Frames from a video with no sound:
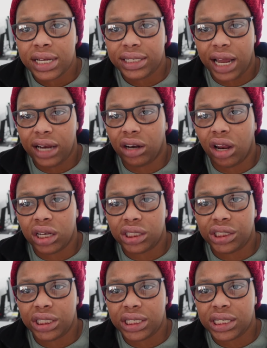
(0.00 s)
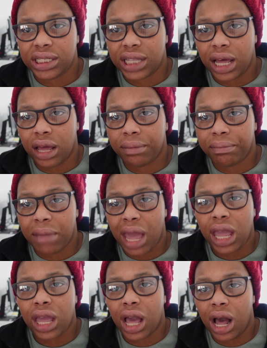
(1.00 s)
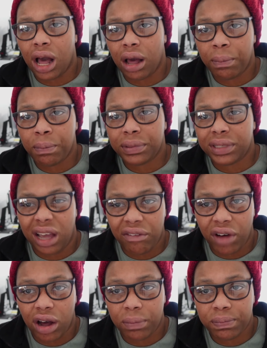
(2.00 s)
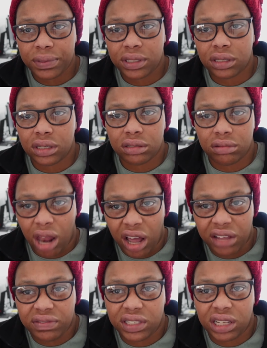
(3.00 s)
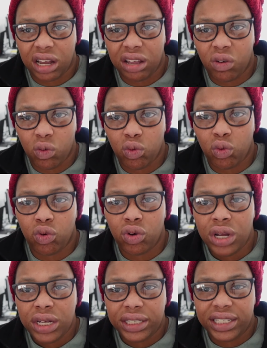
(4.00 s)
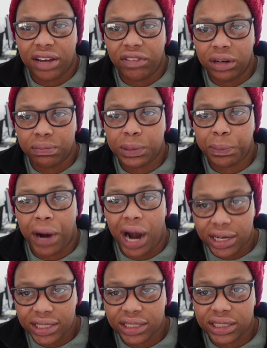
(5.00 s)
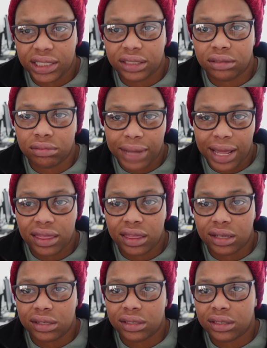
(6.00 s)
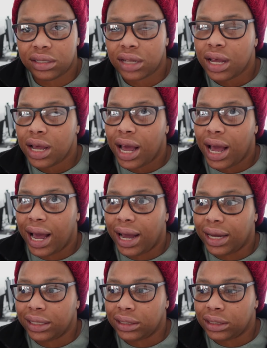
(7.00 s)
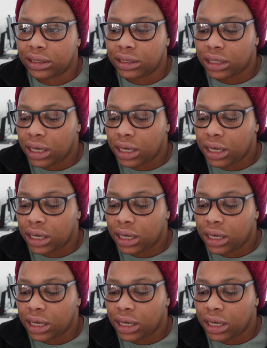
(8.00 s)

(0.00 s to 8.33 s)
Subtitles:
technologies that make a DevOps life cycle or DevOps practices or methods. And